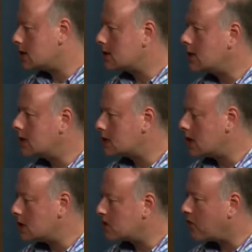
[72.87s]

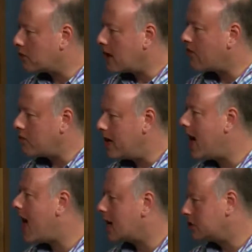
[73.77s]
citizens from
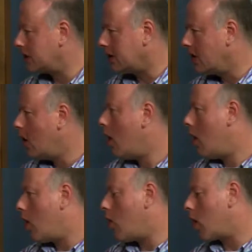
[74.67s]
government action
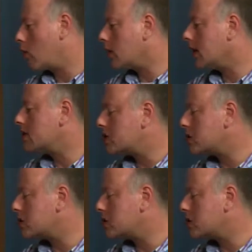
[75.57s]
or religious